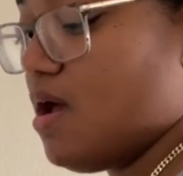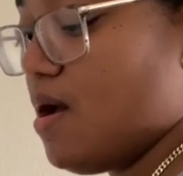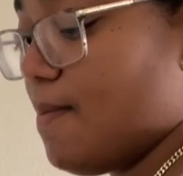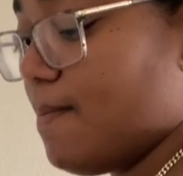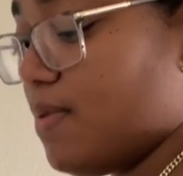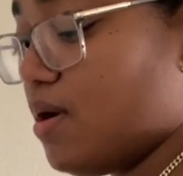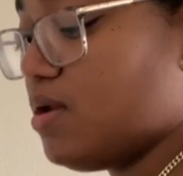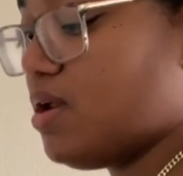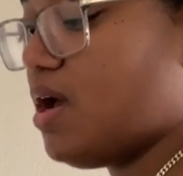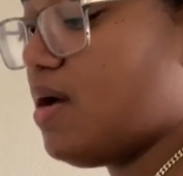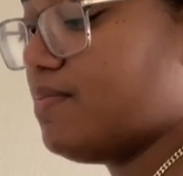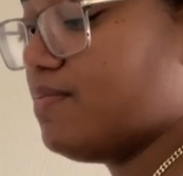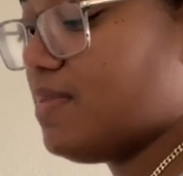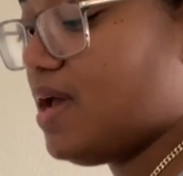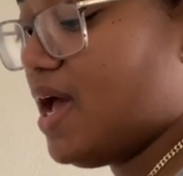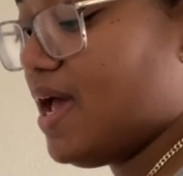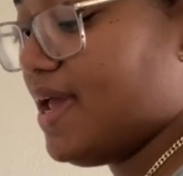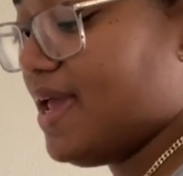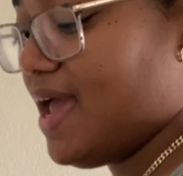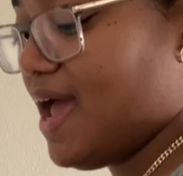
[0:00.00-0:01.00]
But
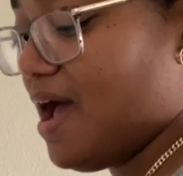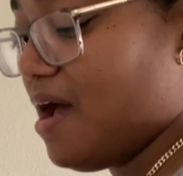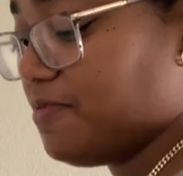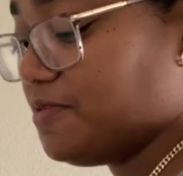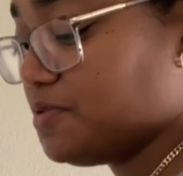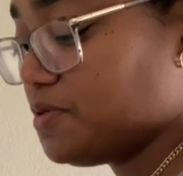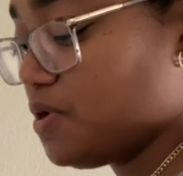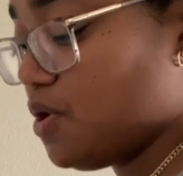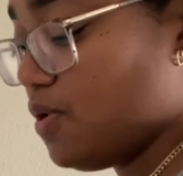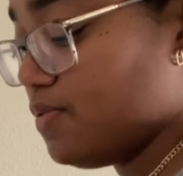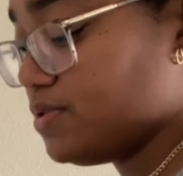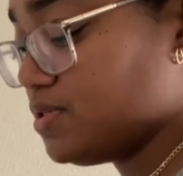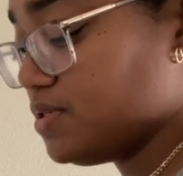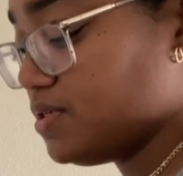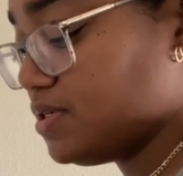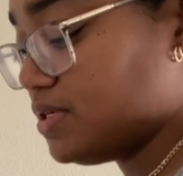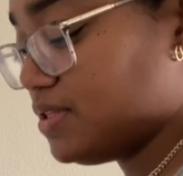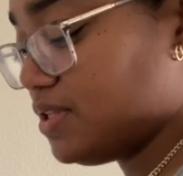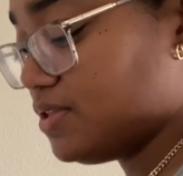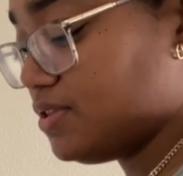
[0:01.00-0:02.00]
I have to go
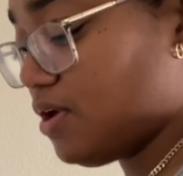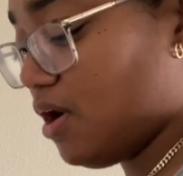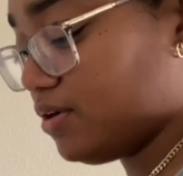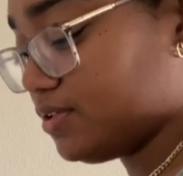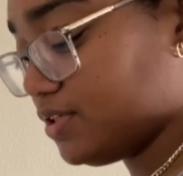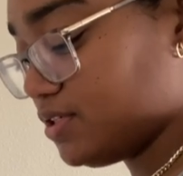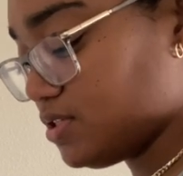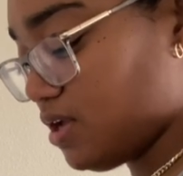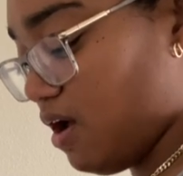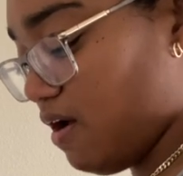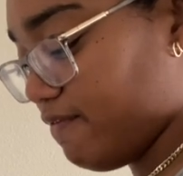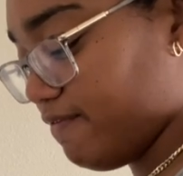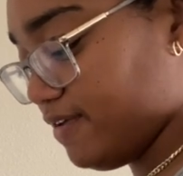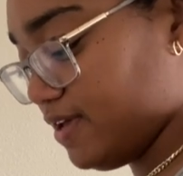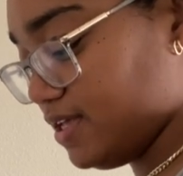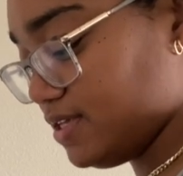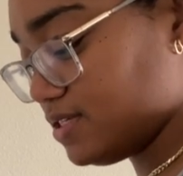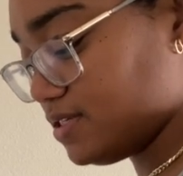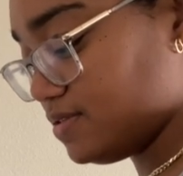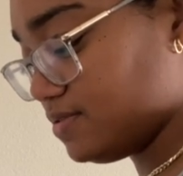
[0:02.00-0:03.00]
to the doctor's
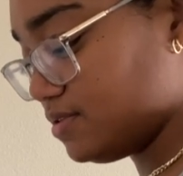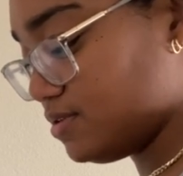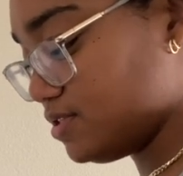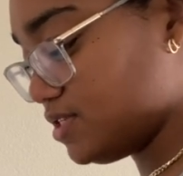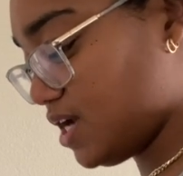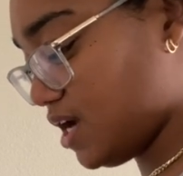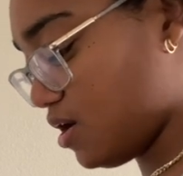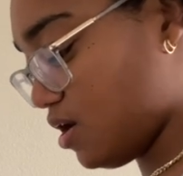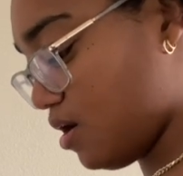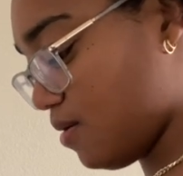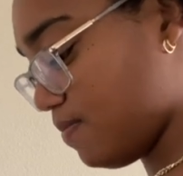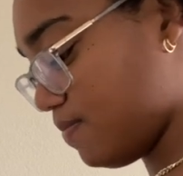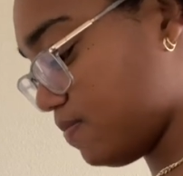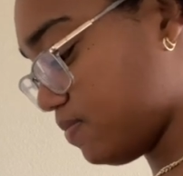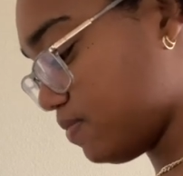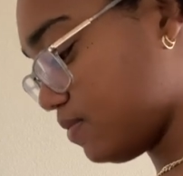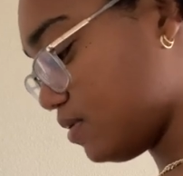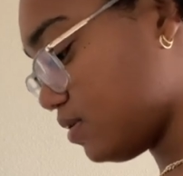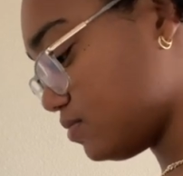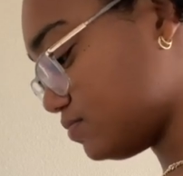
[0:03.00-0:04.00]
office to check up
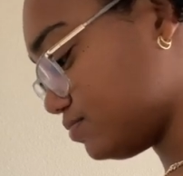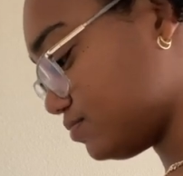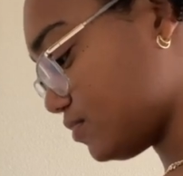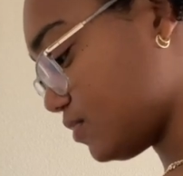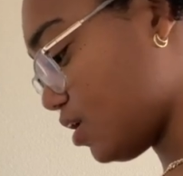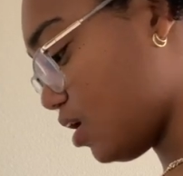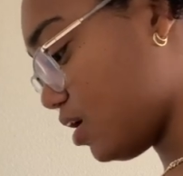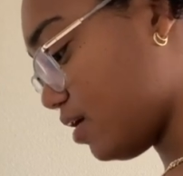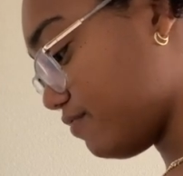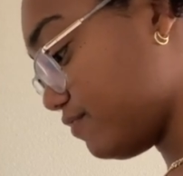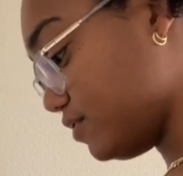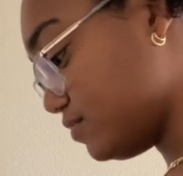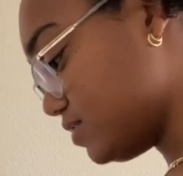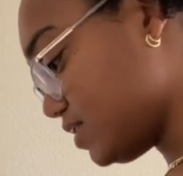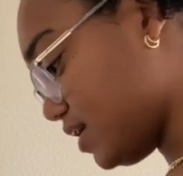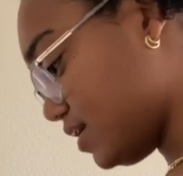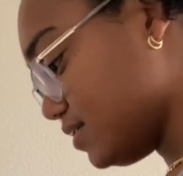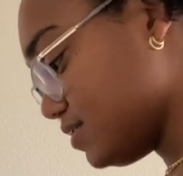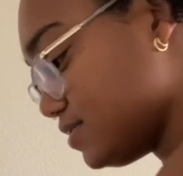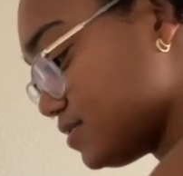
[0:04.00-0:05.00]
on a few
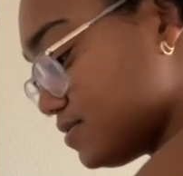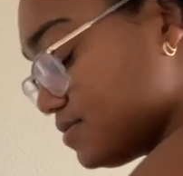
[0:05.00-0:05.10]
things.